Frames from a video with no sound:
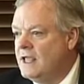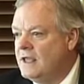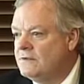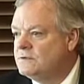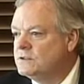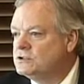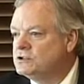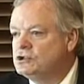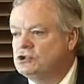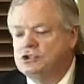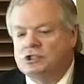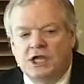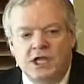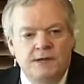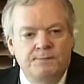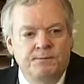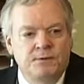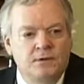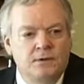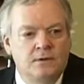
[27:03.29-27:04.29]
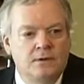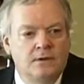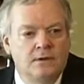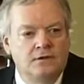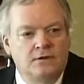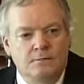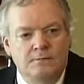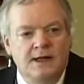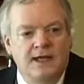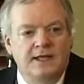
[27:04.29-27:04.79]
If it's cheaper
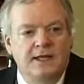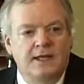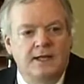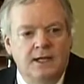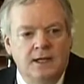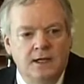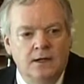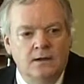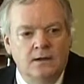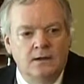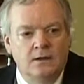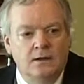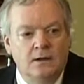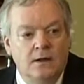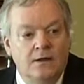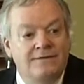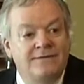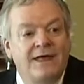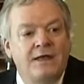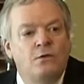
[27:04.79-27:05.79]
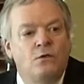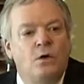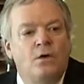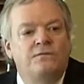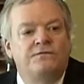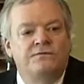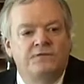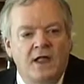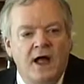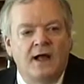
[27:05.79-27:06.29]
to make it here, they
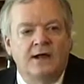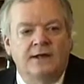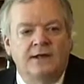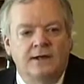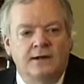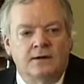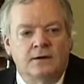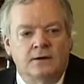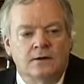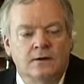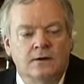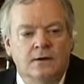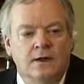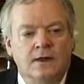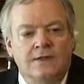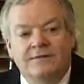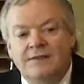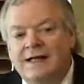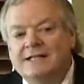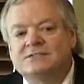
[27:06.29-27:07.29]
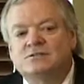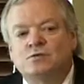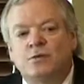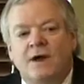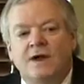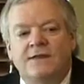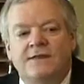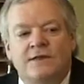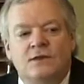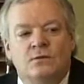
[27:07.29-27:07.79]
will flock here. That's
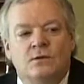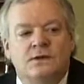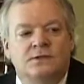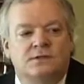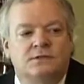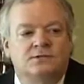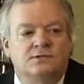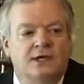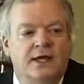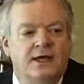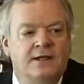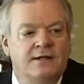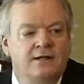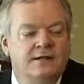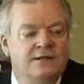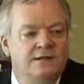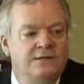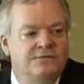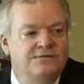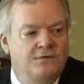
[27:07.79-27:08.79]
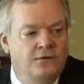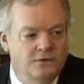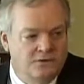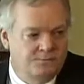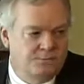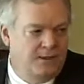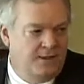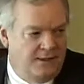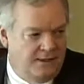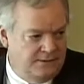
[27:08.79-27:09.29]
why they went to China in the
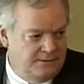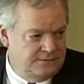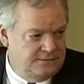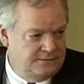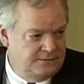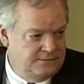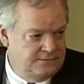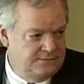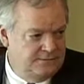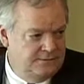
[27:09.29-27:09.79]
first place.